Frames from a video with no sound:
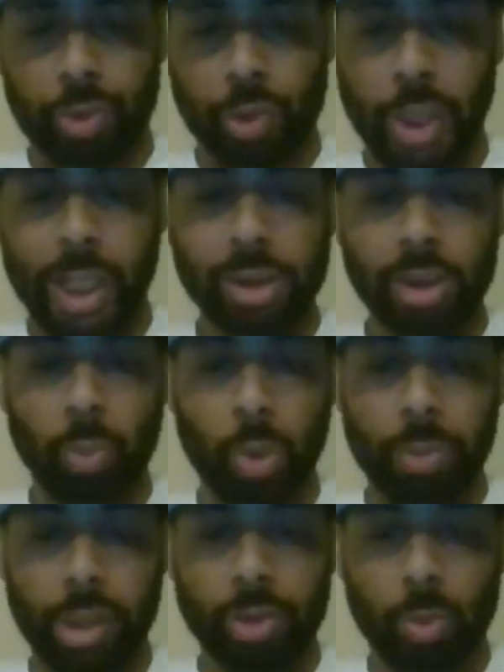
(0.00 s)
trashing
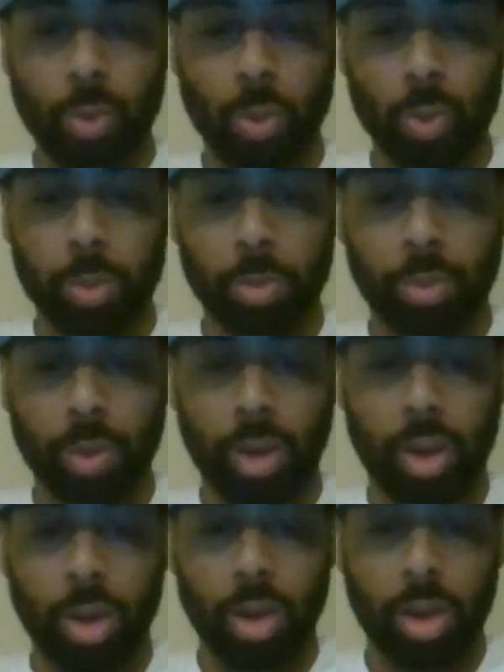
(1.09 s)
Weebay's room.
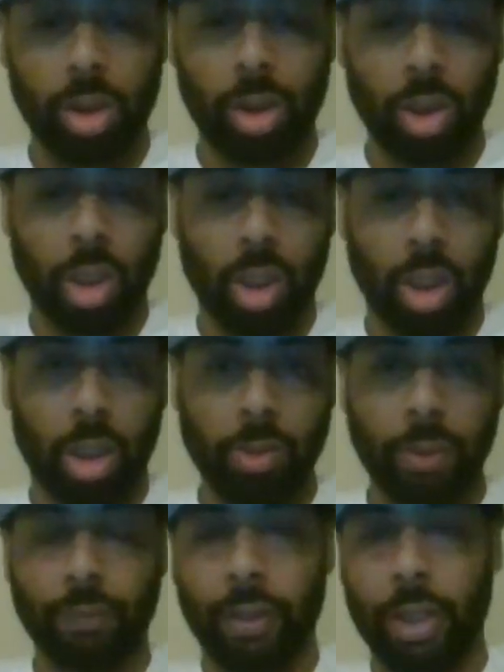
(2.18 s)
He
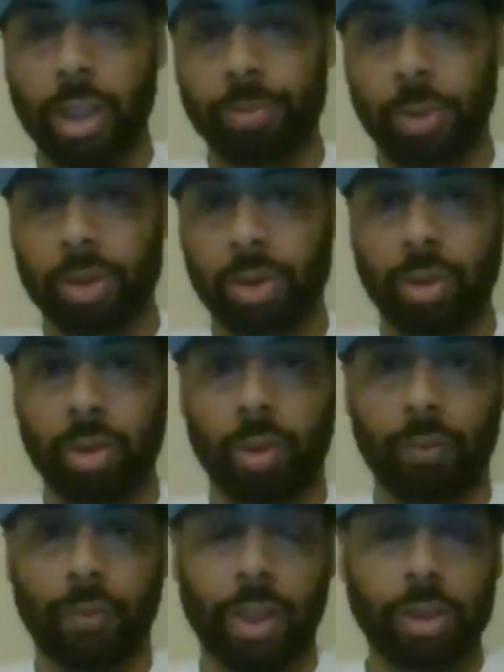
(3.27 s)
finds
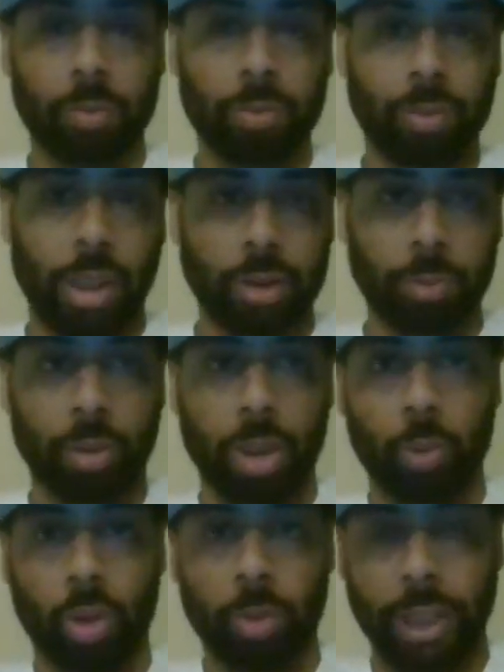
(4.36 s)
some
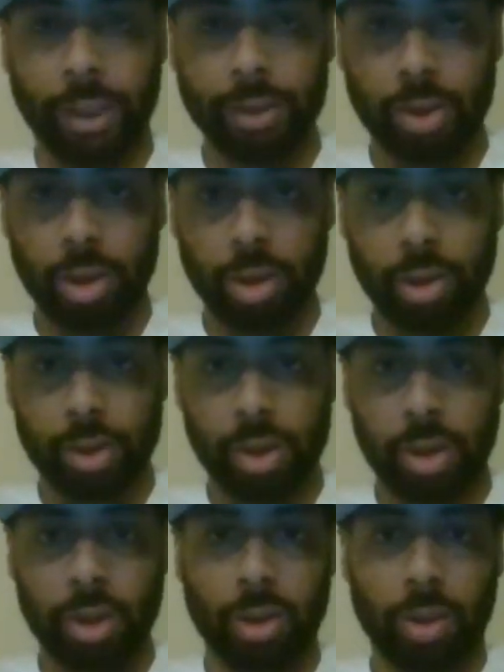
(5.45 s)
Playboy magazines.
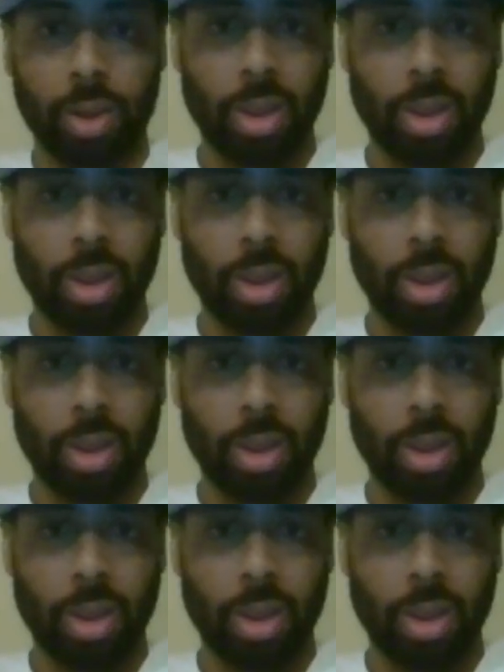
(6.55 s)
He